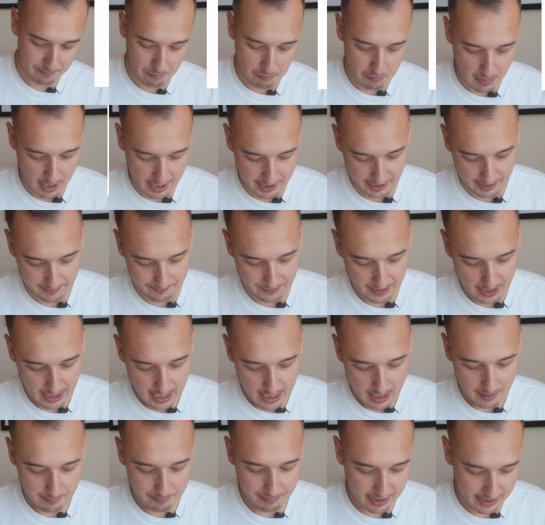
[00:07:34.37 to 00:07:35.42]
money.
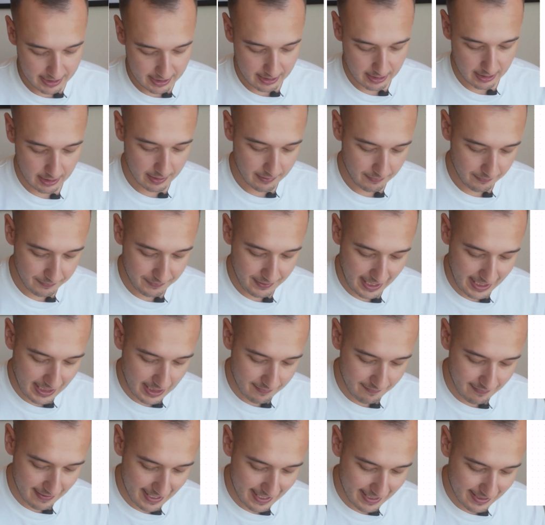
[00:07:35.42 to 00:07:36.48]
But
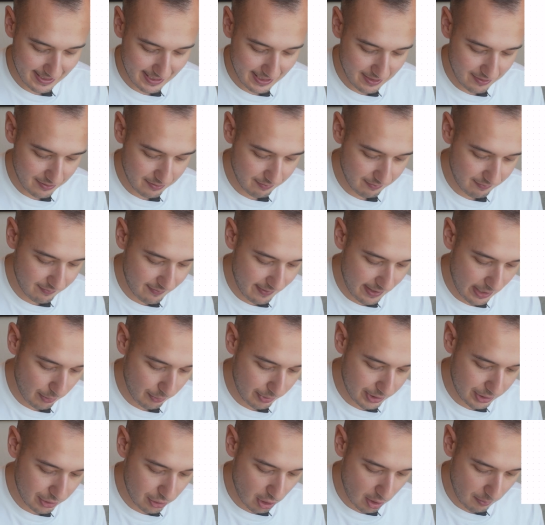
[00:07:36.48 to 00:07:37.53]
native ads is
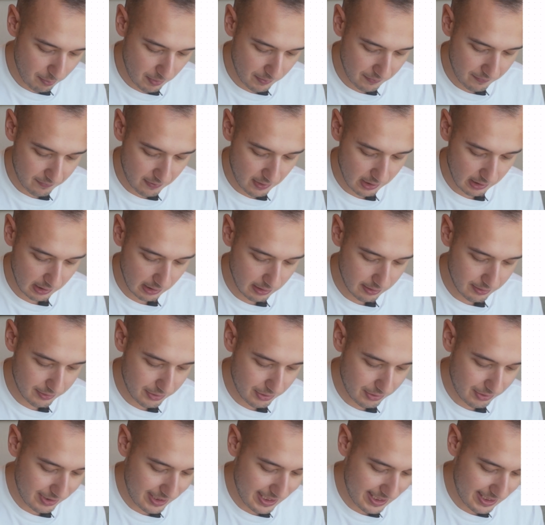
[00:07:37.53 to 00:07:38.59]
very top of funnel.
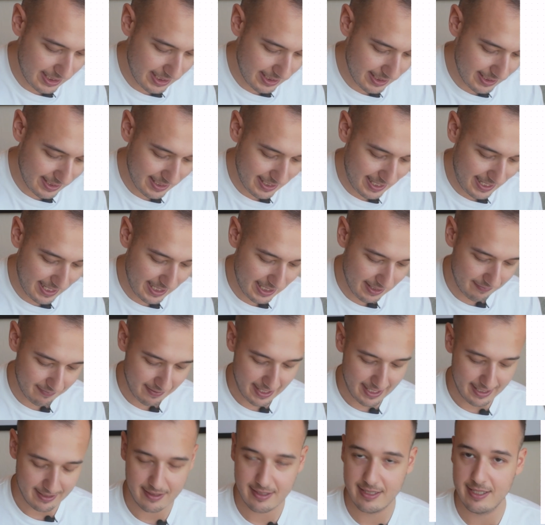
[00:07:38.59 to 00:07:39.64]
So this is native
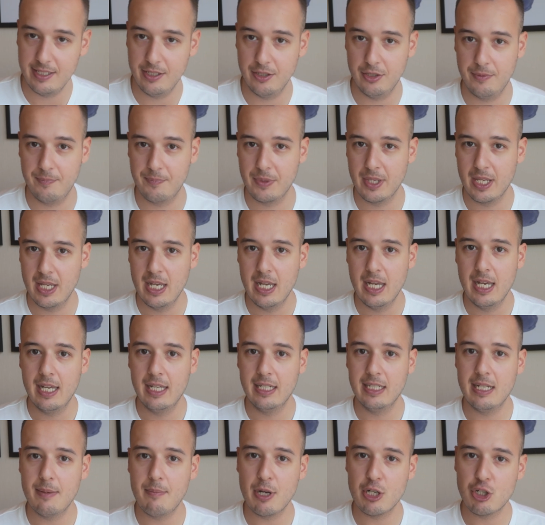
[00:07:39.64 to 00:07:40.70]
ads here.
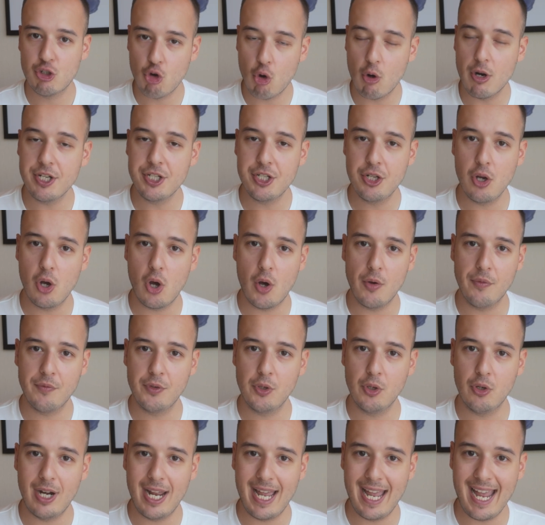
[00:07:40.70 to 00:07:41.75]
The majority of
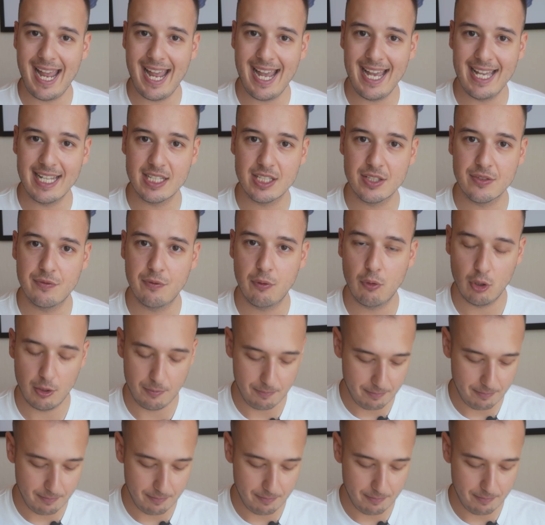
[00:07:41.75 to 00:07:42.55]
your ads for